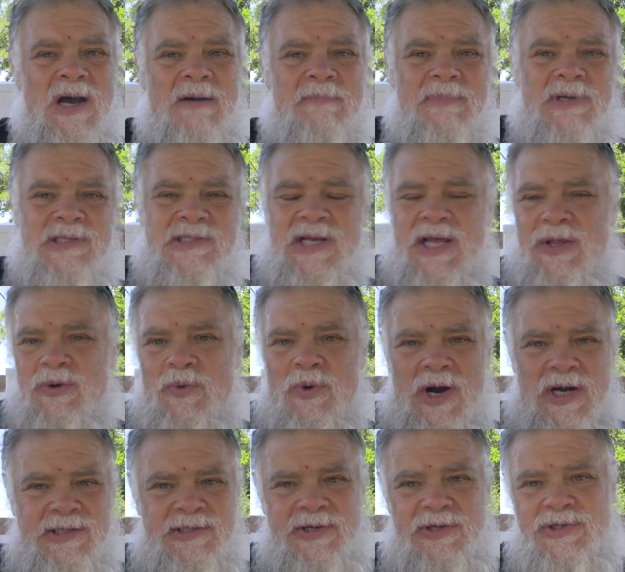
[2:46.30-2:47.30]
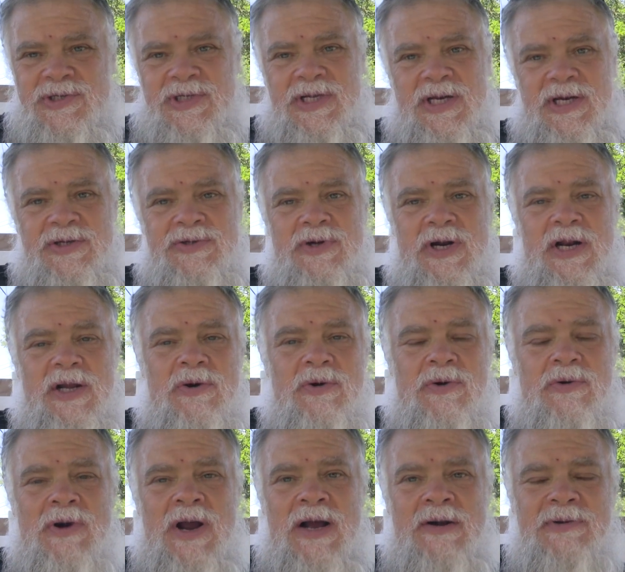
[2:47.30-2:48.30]
because otherwise they're just going to try to go
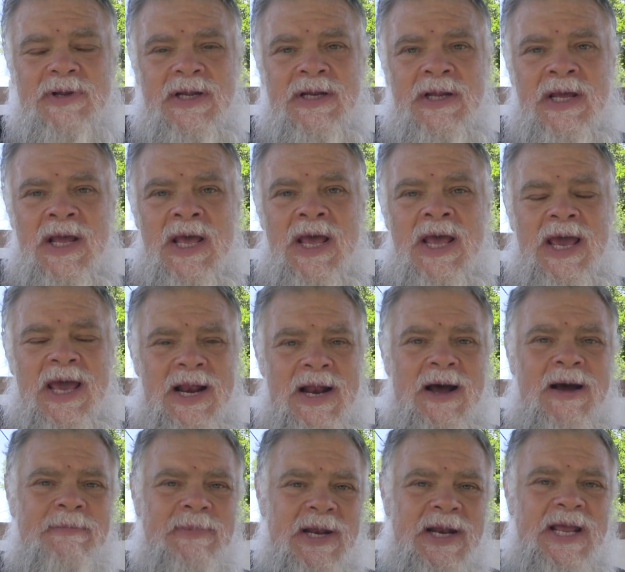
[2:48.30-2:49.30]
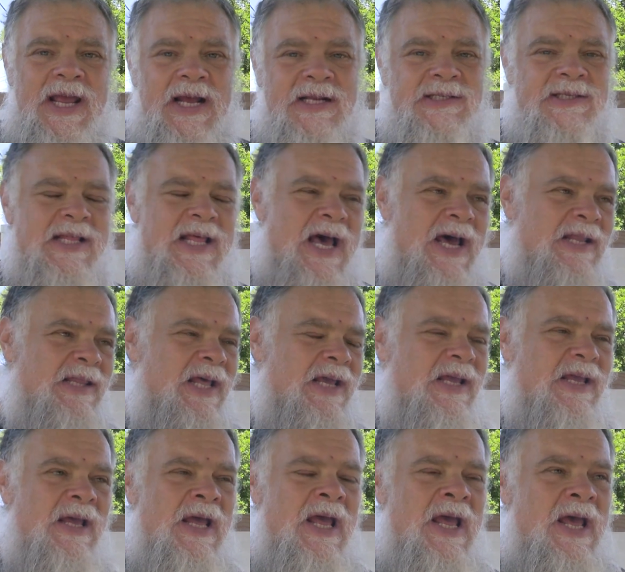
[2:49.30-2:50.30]
around it. And I'm going to get to that.
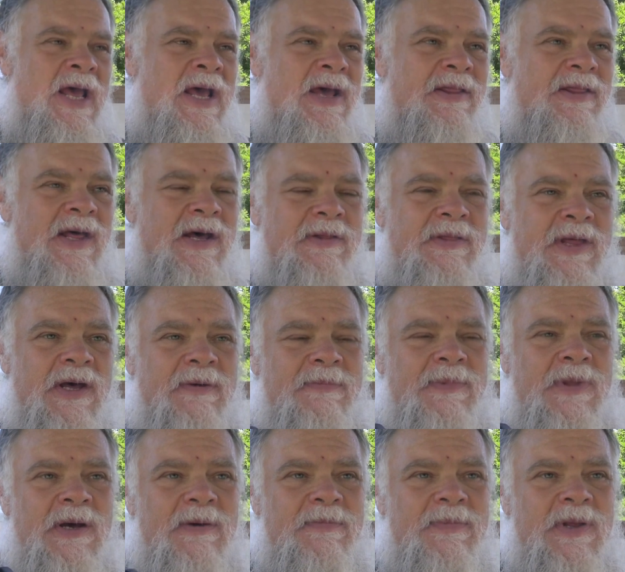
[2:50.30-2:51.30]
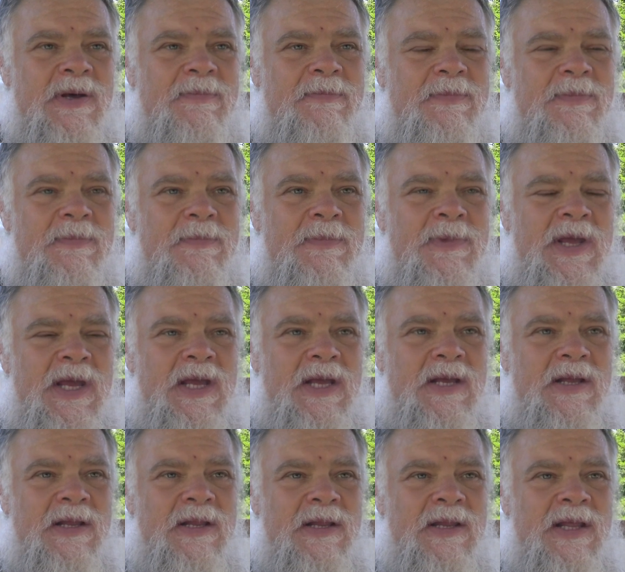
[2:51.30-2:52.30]
Like the
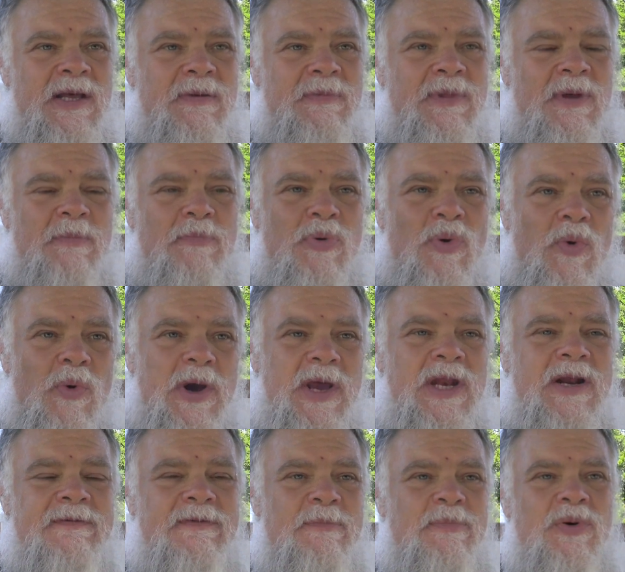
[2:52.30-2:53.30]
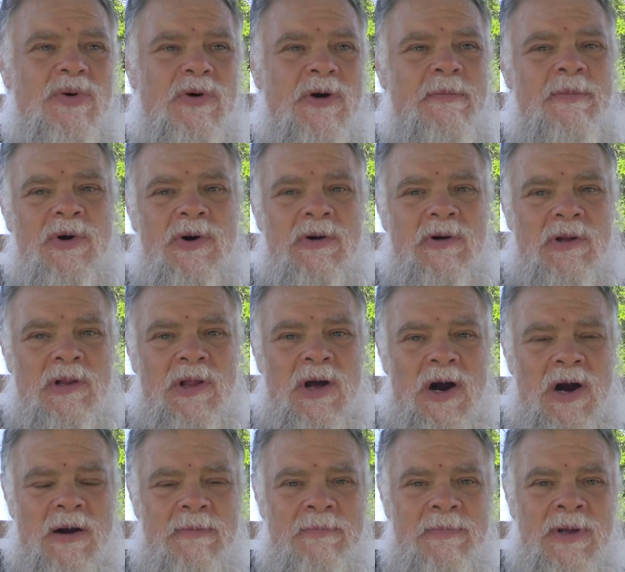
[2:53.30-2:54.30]
point of a perimeter
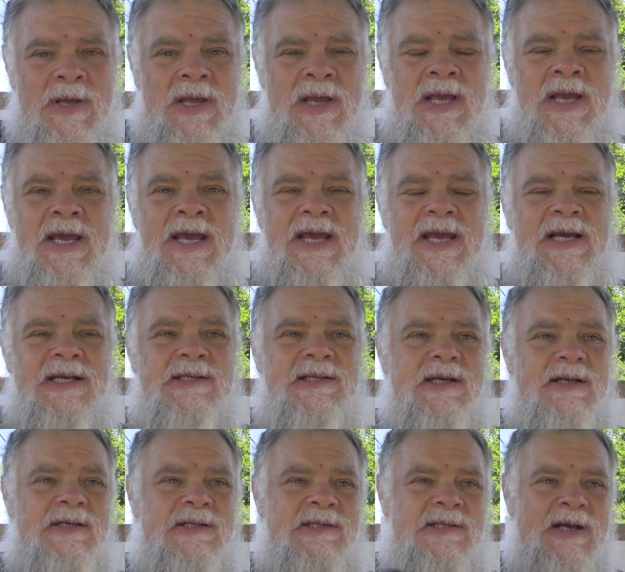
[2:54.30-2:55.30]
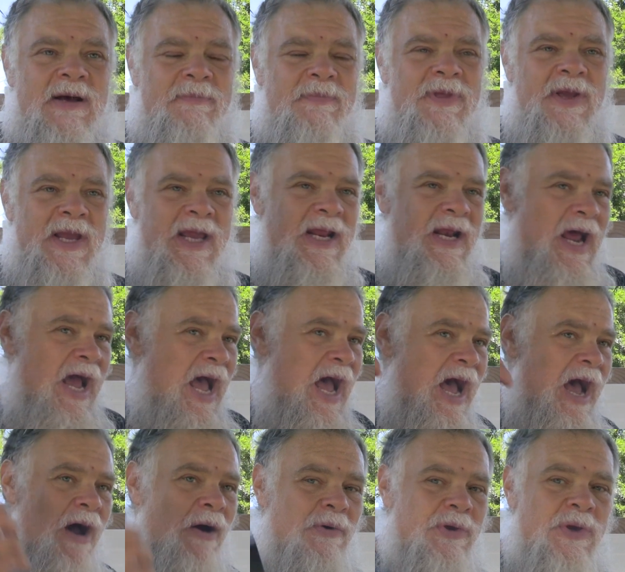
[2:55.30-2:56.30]
alarm is something, and
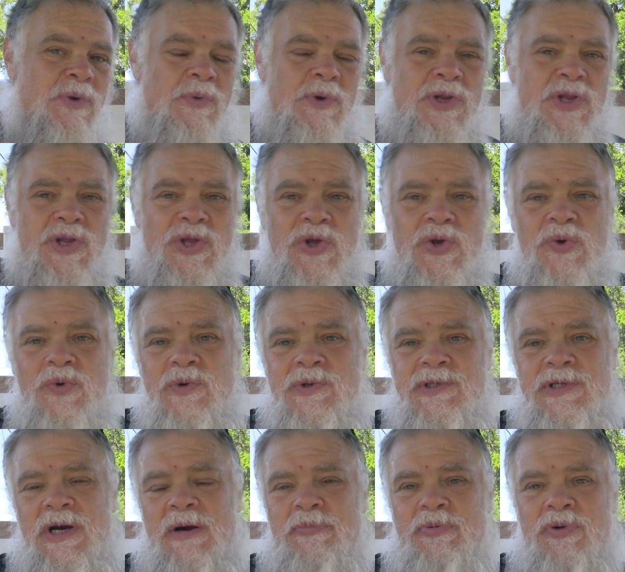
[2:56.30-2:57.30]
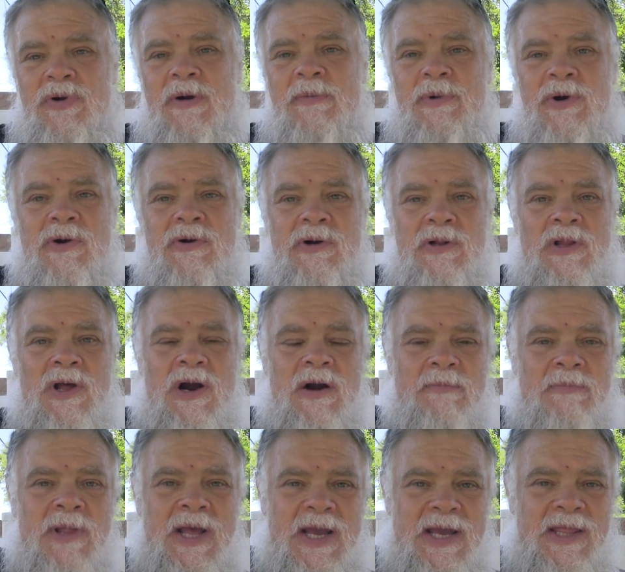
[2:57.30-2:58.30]
how you would use a perimeter
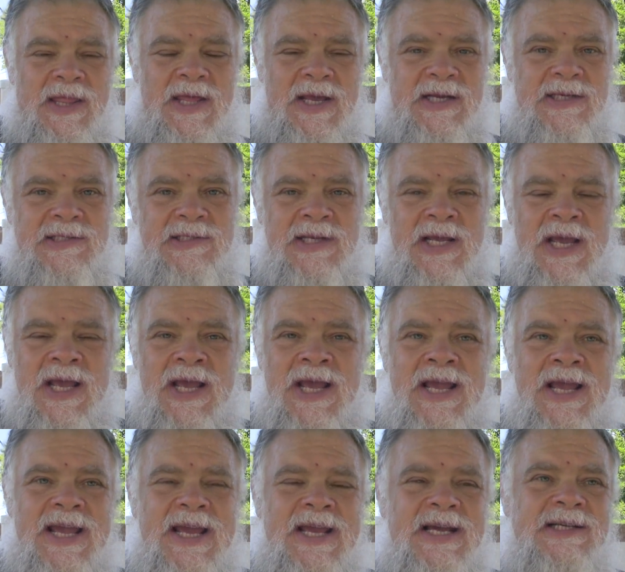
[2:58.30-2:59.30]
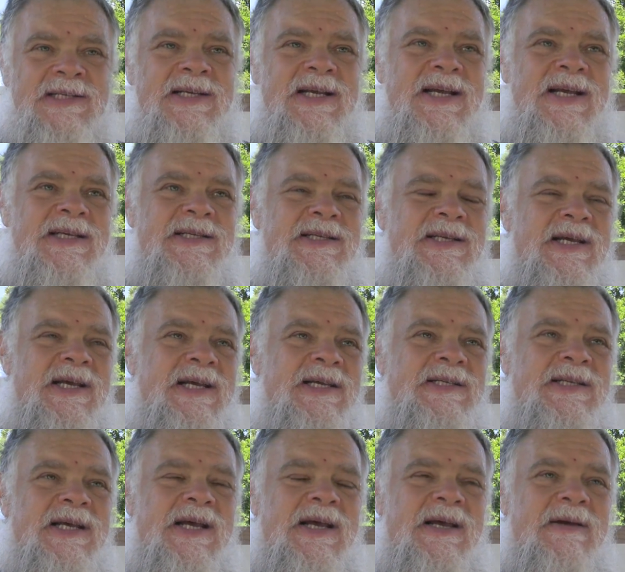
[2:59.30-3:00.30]
alarm like this is
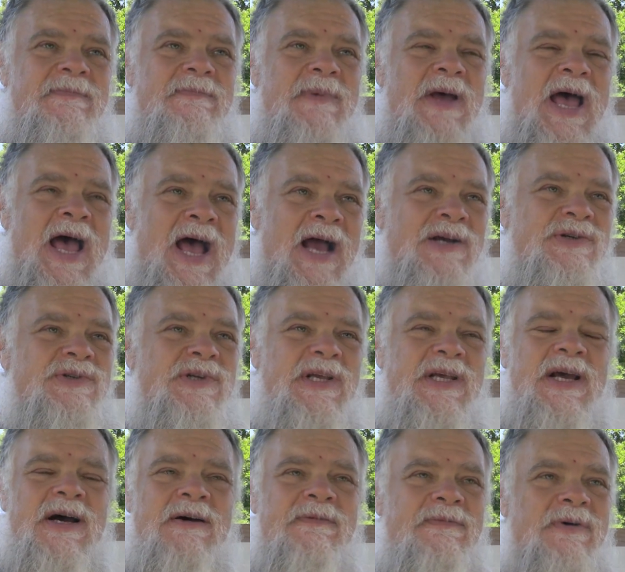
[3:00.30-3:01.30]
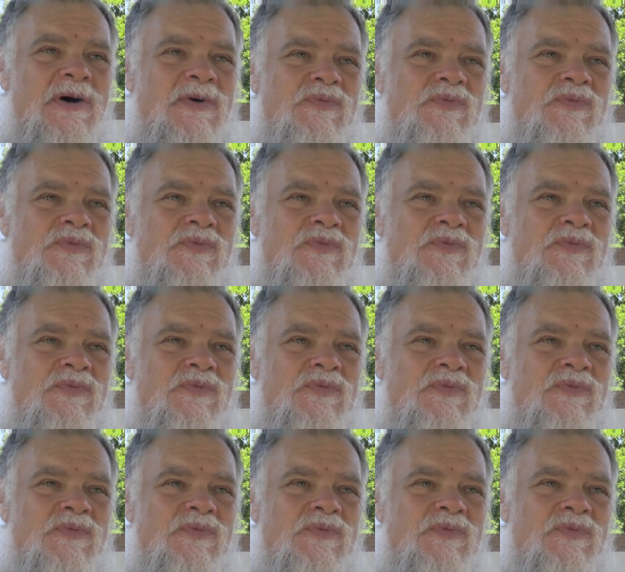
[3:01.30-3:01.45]
actually a